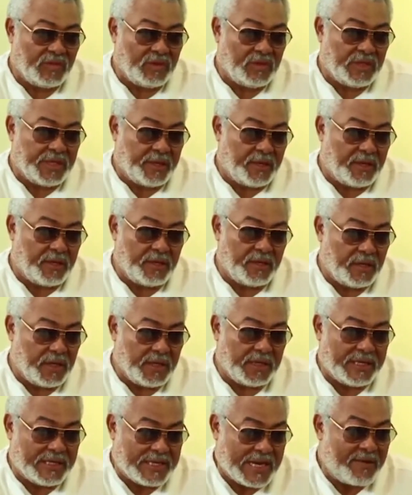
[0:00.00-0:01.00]
the
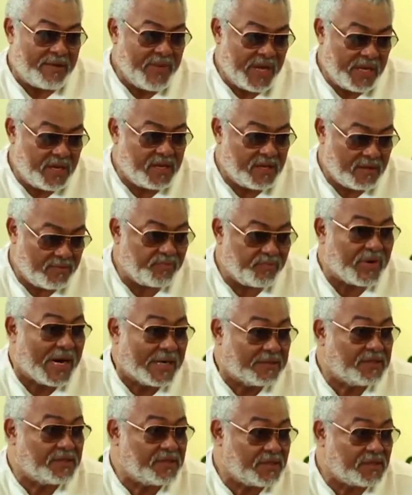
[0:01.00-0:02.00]
economic
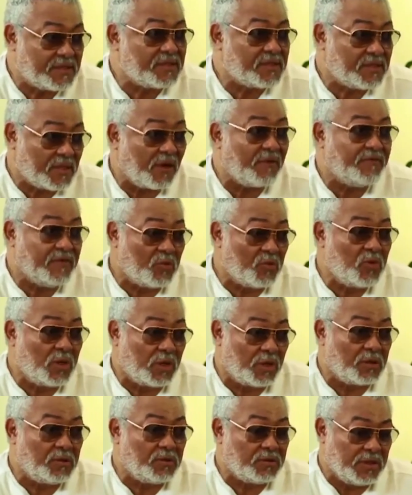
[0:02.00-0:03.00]
practices of the
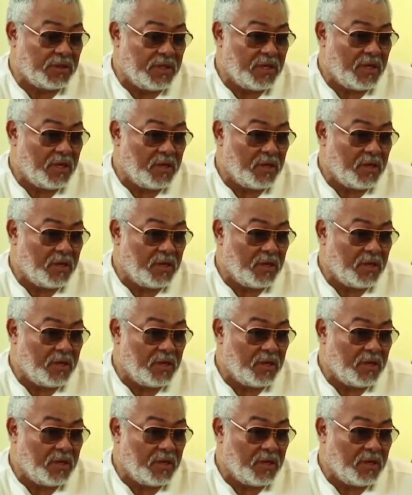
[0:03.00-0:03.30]
world